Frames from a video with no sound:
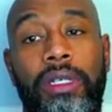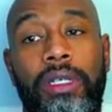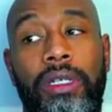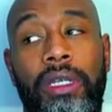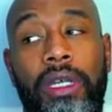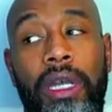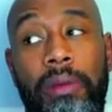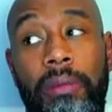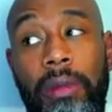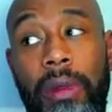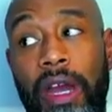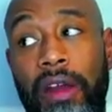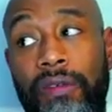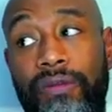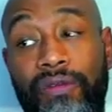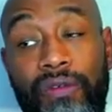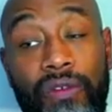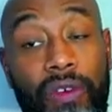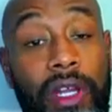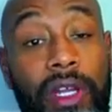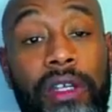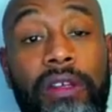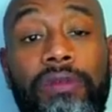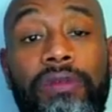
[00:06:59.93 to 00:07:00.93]
Am I
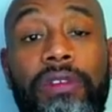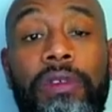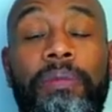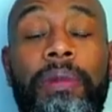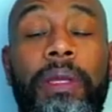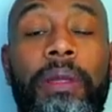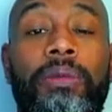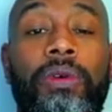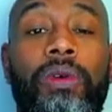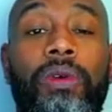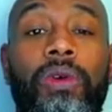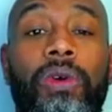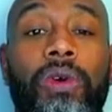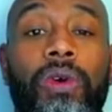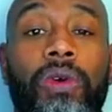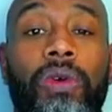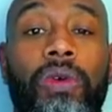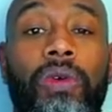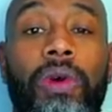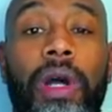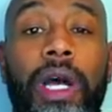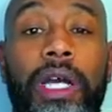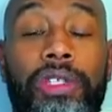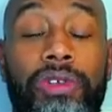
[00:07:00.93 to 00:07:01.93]
afraid of the people who
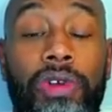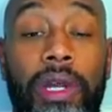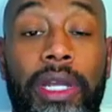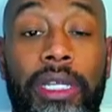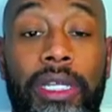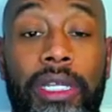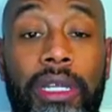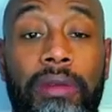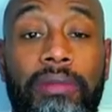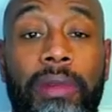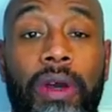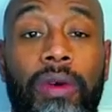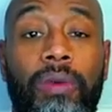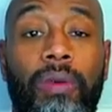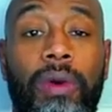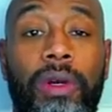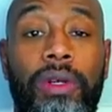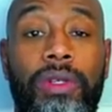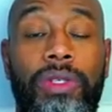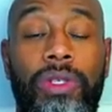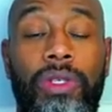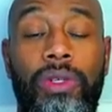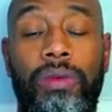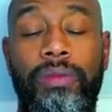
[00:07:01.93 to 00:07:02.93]
I try to keep my word
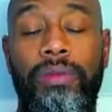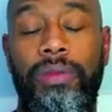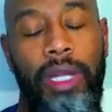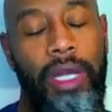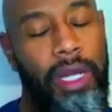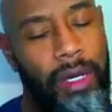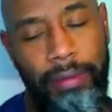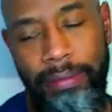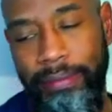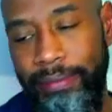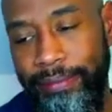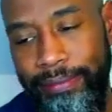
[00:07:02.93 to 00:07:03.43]
to? No.